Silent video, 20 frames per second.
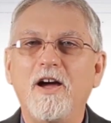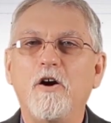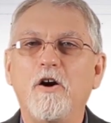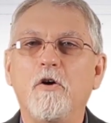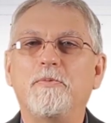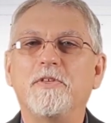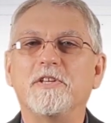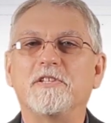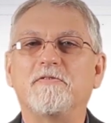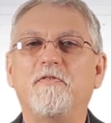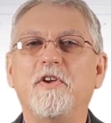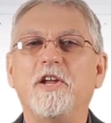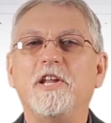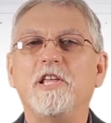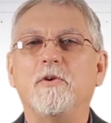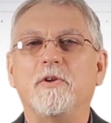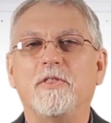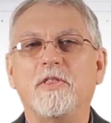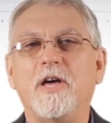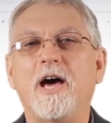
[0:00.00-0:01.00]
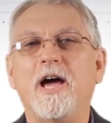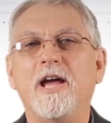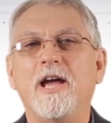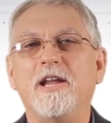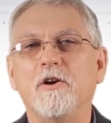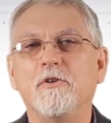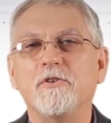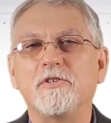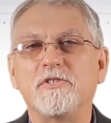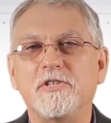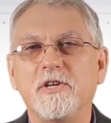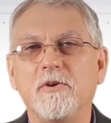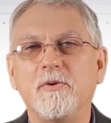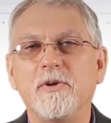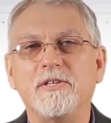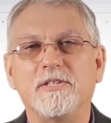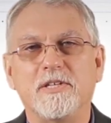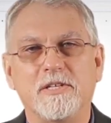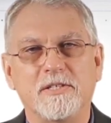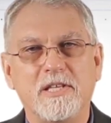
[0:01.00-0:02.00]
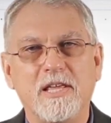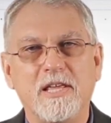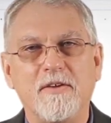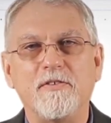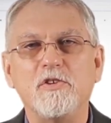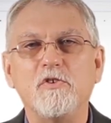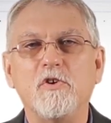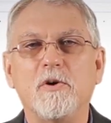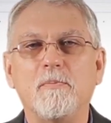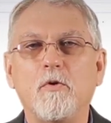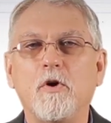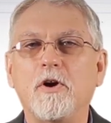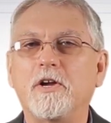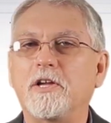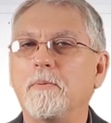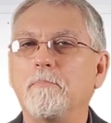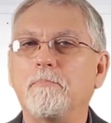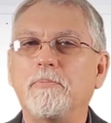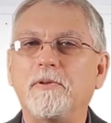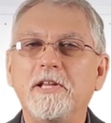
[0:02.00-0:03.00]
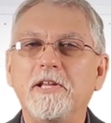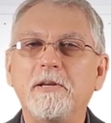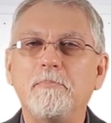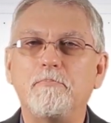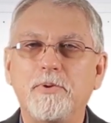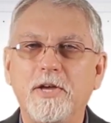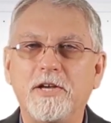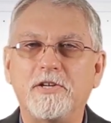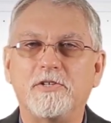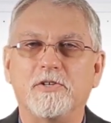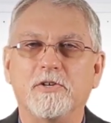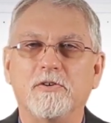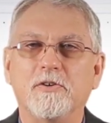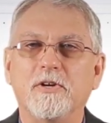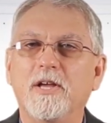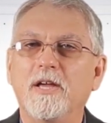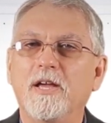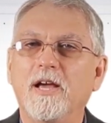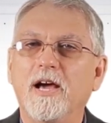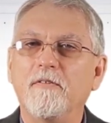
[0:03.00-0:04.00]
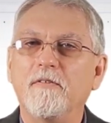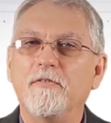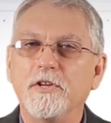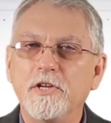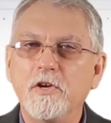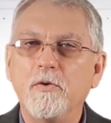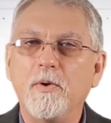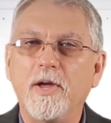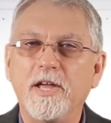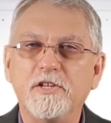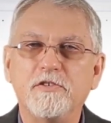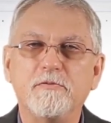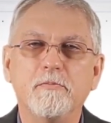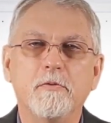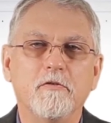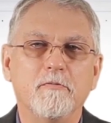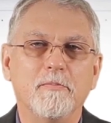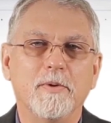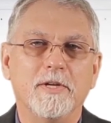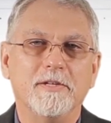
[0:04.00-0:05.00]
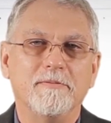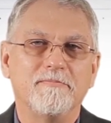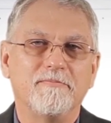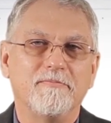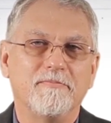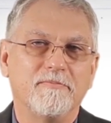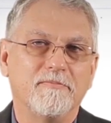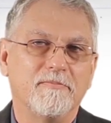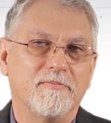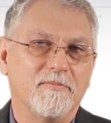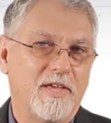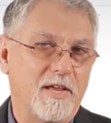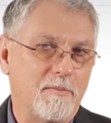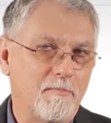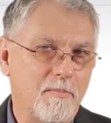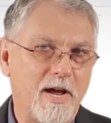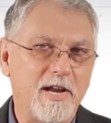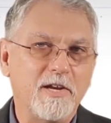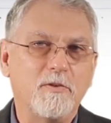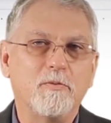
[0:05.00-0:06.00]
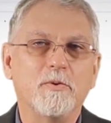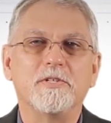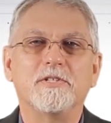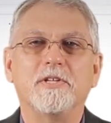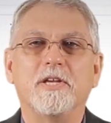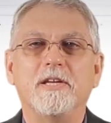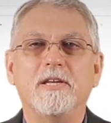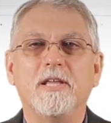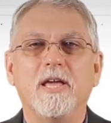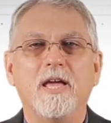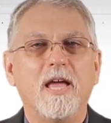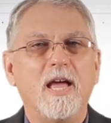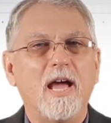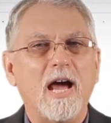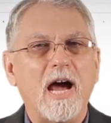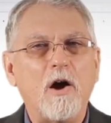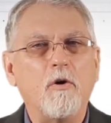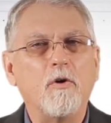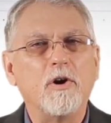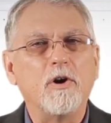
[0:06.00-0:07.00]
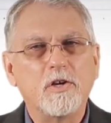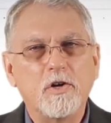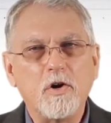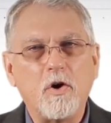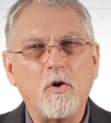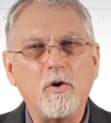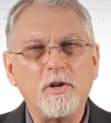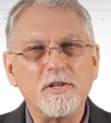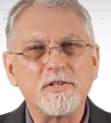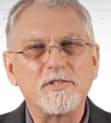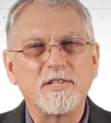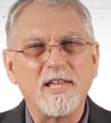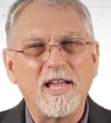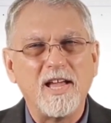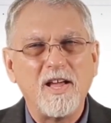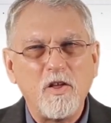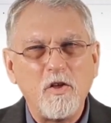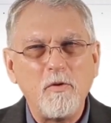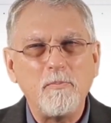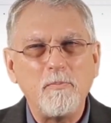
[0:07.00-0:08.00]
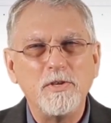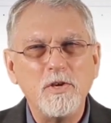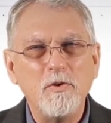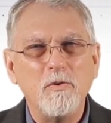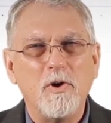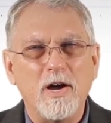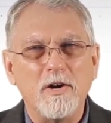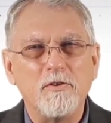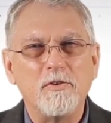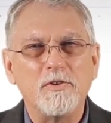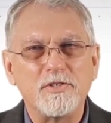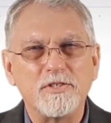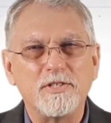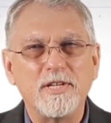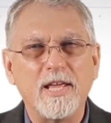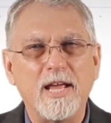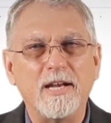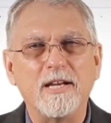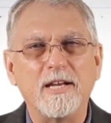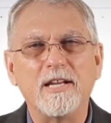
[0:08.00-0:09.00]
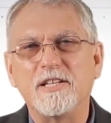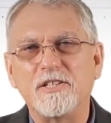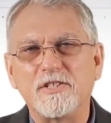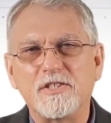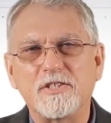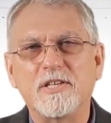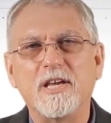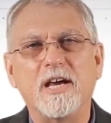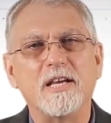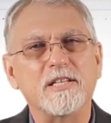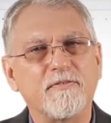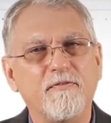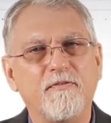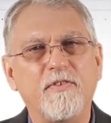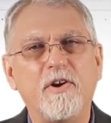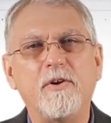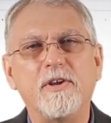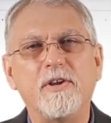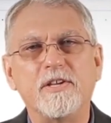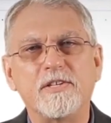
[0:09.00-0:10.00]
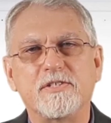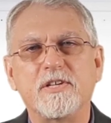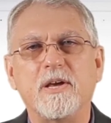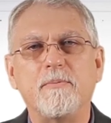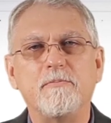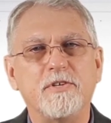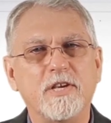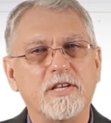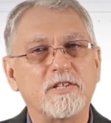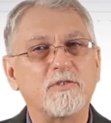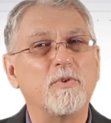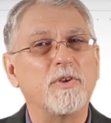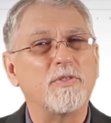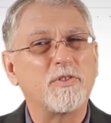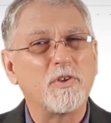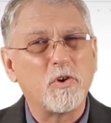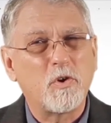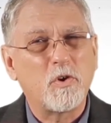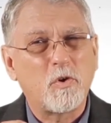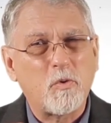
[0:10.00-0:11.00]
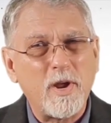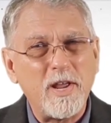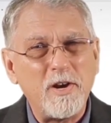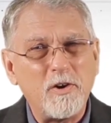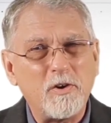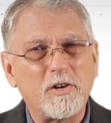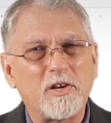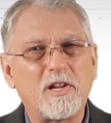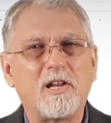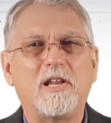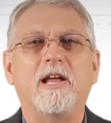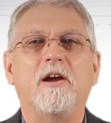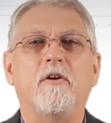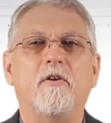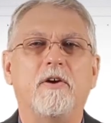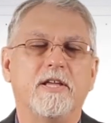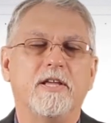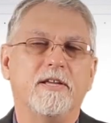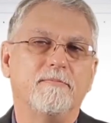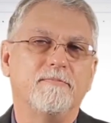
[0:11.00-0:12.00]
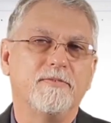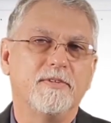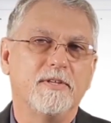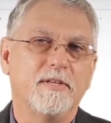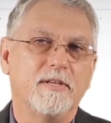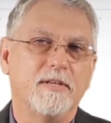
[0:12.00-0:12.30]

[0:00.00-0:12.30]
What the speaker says: I hope this video in the iKnow series has given you a more complete picture of the New Age movement. At MindCuisine, our goal is to help you understand and discuss various subjects with greater clarity.